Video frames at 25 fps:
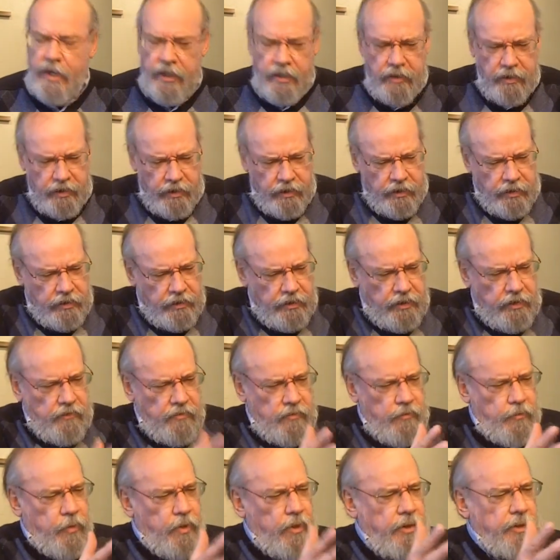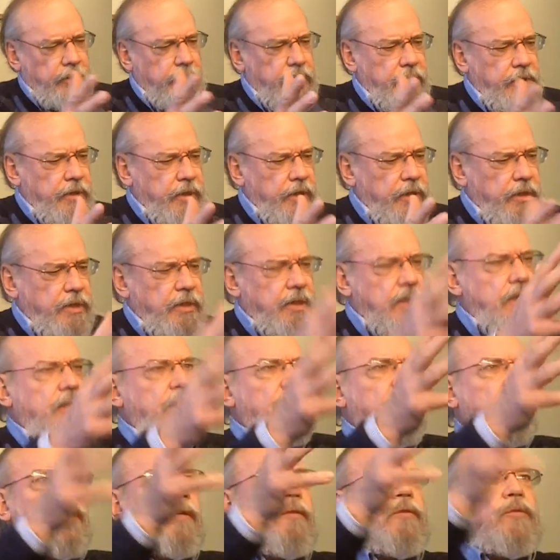and then it gives birth to this, and
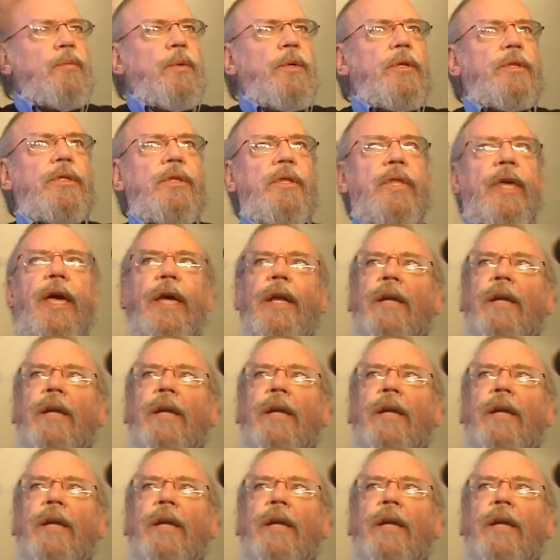then it gives birth to